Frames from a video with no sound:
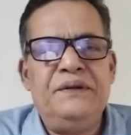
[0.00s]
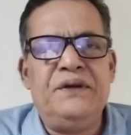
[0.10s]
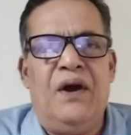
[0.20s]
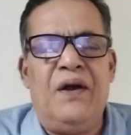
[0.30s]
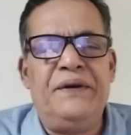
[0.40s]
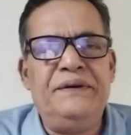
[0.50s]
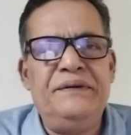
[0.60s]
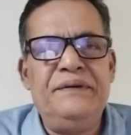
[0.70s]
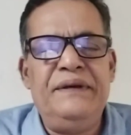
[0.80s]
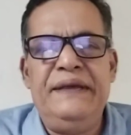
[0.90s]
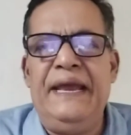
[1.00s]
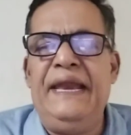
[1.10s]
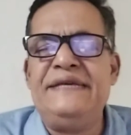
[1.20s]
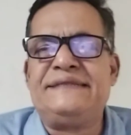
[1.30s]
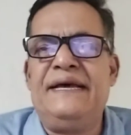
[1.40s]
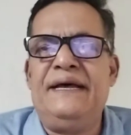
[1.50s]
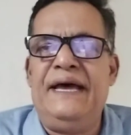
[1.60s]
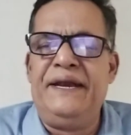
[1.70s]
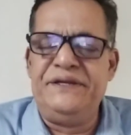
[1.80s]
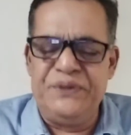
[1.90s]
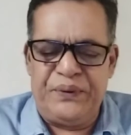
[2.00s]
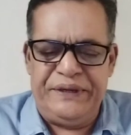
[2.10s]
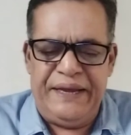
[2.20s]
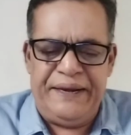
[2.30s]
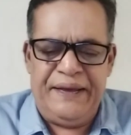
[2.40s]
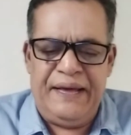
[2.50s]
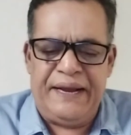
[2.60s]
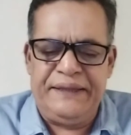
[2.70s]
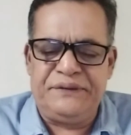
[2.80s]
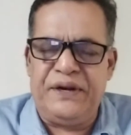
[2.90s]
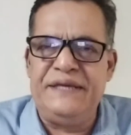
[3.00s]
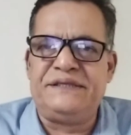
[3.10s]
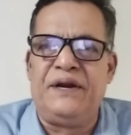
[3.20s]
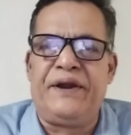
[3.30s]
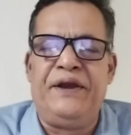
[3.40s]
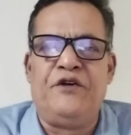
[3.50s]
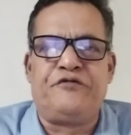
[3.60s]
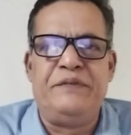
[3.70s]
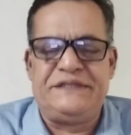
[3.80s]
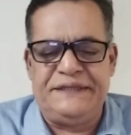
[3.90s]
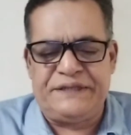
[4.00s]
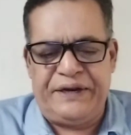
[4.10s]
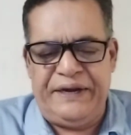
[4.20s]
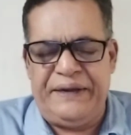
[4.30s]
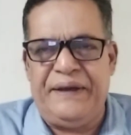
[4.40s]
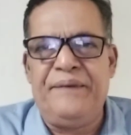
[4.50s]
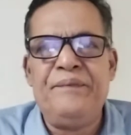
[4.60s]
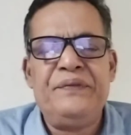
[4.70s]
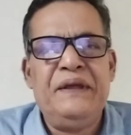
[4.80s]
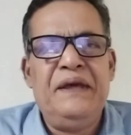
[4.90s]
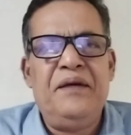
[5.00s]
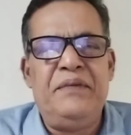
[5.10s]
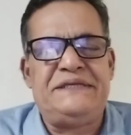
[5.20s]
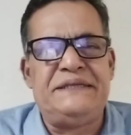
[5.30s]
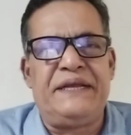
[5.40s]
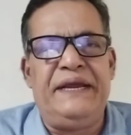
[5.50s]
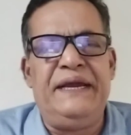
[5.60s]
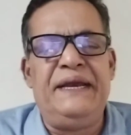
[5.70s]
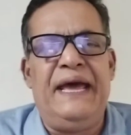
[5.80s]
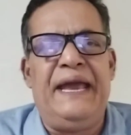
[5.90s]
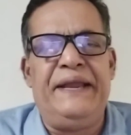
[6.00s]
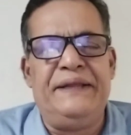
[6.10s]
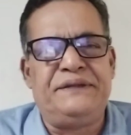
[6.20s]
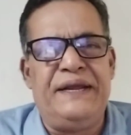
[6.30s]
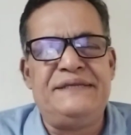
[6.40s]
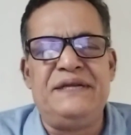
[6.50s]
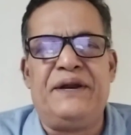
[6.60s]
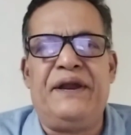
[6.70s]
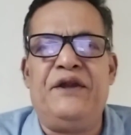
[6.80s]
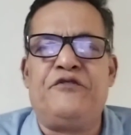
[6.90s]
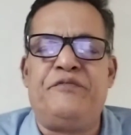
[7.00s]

John, Eliza, and Georgiana are the three children of Mrs. Reed. Mrs. Reed and the three children of